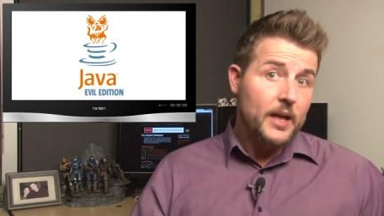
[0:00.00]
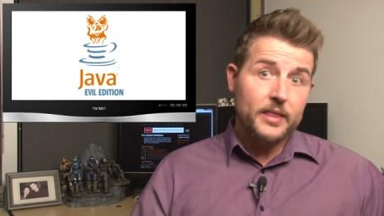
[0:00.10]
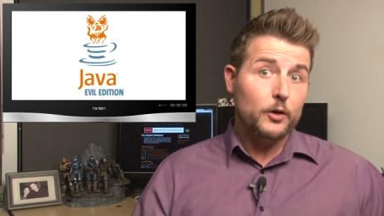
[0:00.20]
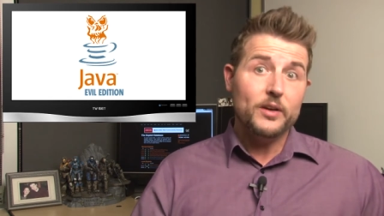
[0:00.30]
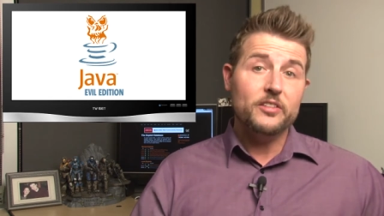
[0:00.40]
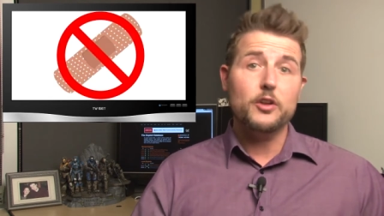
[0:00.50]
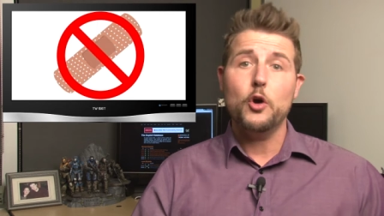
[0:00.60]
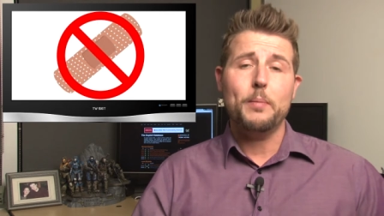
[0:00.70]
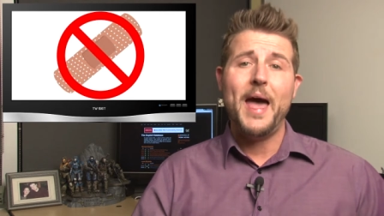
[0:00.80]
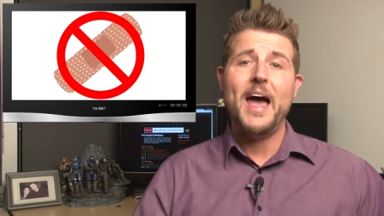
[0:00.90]
There is
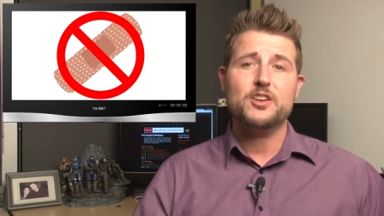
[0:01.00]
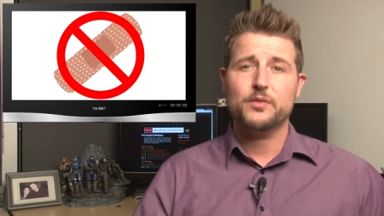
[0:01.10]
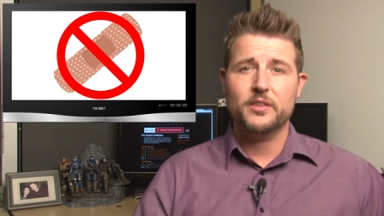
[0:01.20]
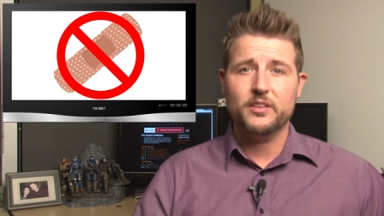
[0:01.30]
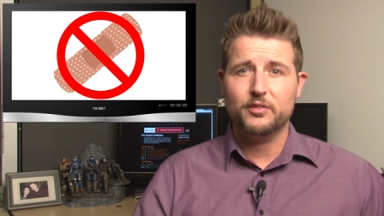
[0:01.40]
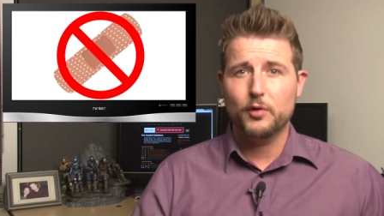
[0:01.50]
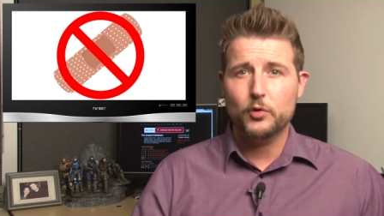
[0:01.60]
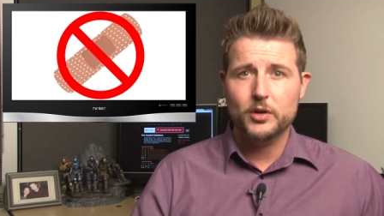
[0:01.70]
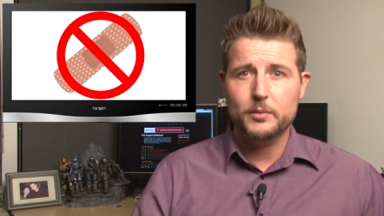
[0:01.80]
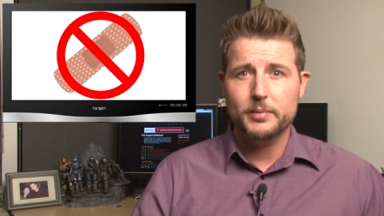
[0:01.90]
no patch for this
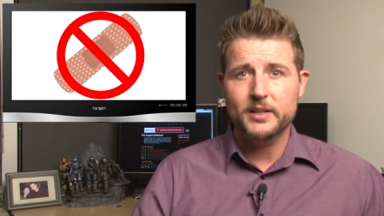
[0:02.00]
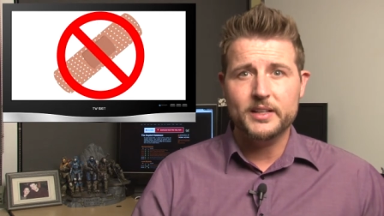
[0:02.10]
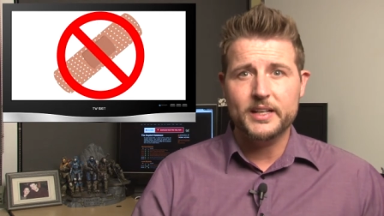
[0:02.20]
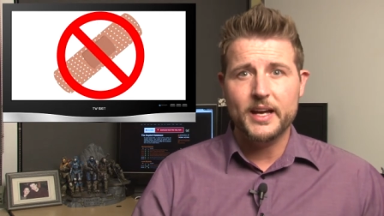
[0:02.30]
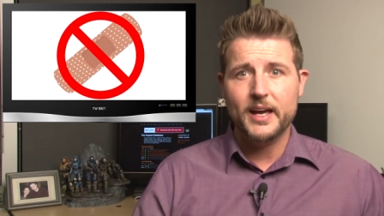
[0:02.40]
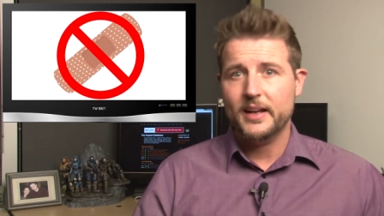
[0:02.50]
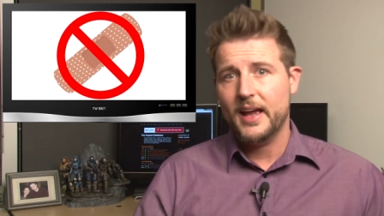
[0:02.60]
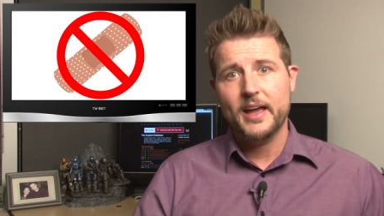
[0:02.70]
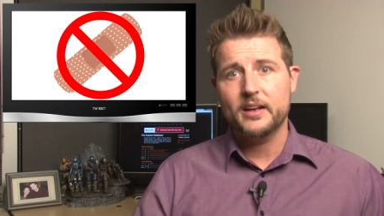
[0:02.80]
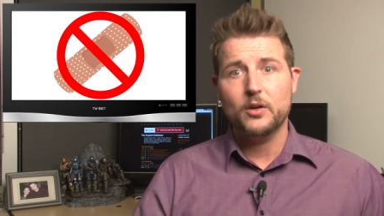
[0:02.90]
vulnerability yet,
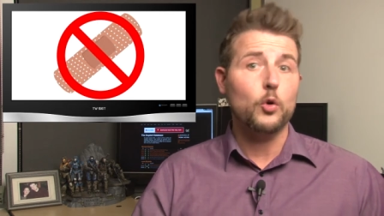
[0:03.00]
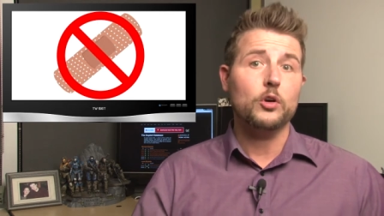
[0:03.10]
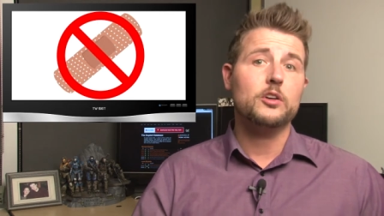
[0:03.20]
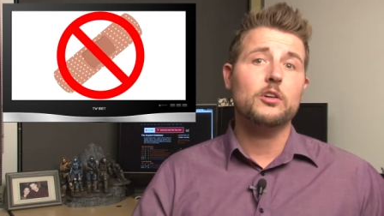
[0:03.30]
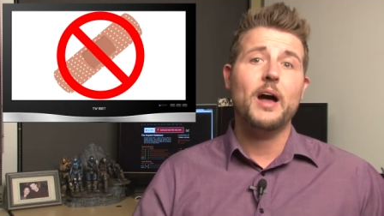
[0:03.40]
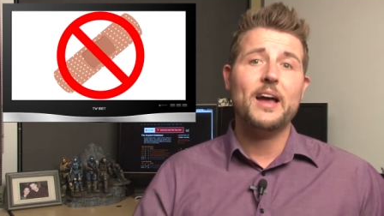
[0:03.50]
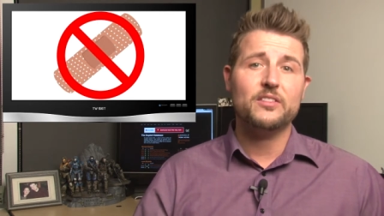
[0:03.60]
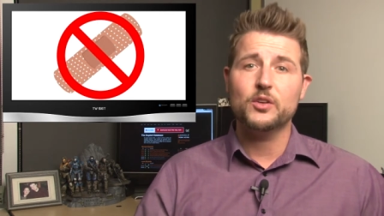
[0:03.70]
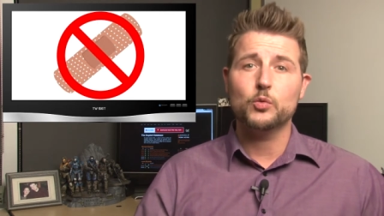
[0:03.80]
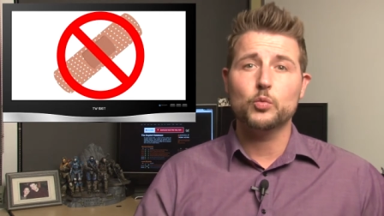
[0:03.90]
and Oracle
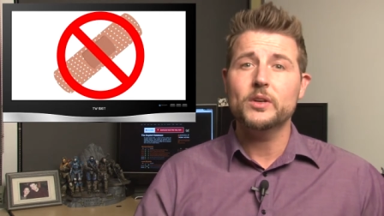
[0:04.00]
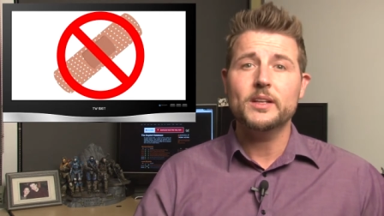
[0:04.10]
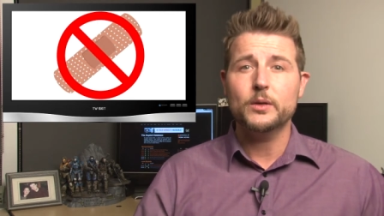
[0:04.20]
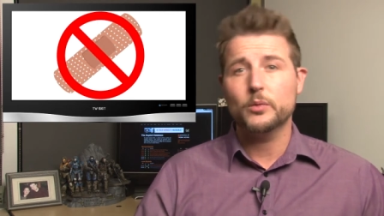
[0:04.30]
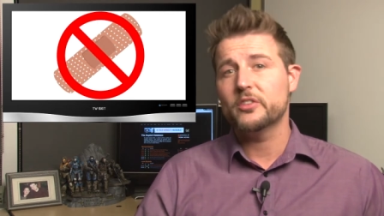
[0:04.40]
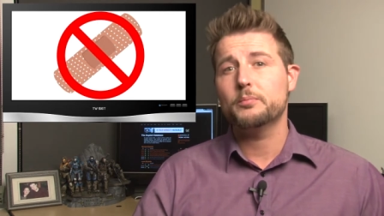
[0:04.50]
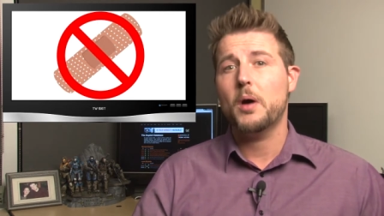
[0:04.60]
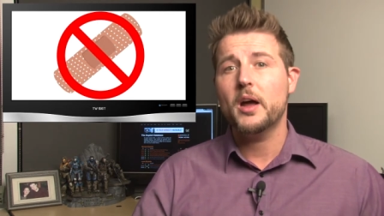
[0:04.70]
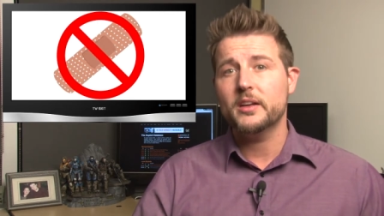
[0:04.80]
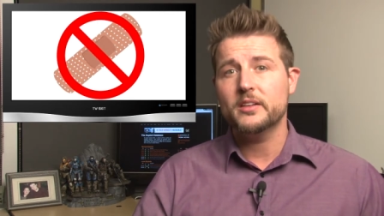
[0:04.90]
hasn't really
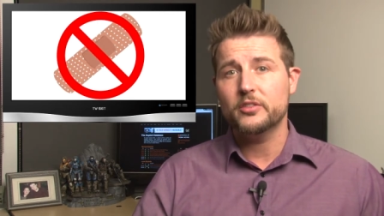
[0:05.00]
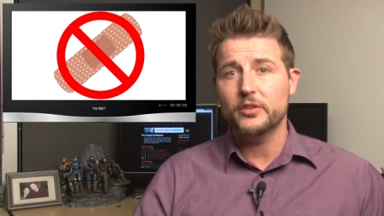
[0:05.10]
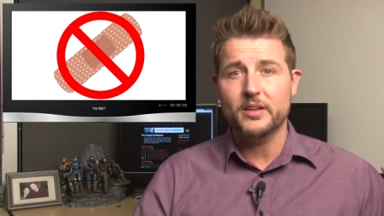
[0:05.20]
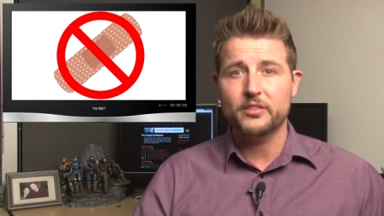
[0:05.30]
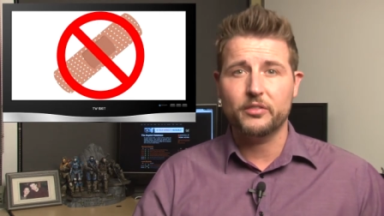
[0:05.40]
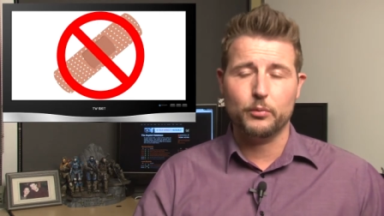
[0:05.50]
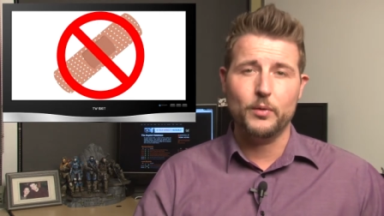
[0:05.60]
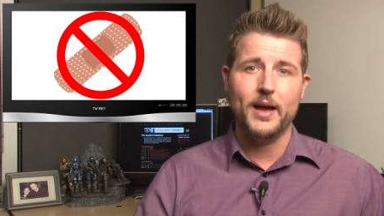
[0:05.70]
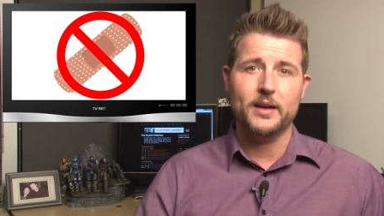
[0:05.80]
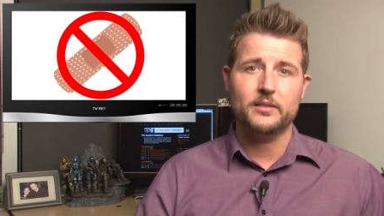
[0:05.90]
responded to this
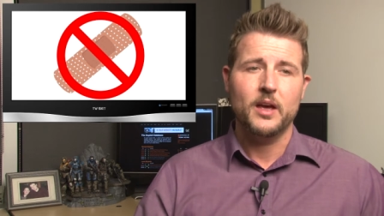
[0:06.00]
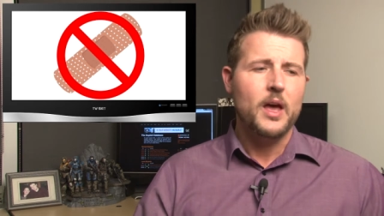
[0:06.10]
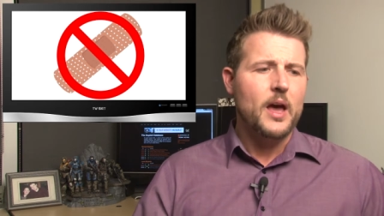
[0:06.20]
threat.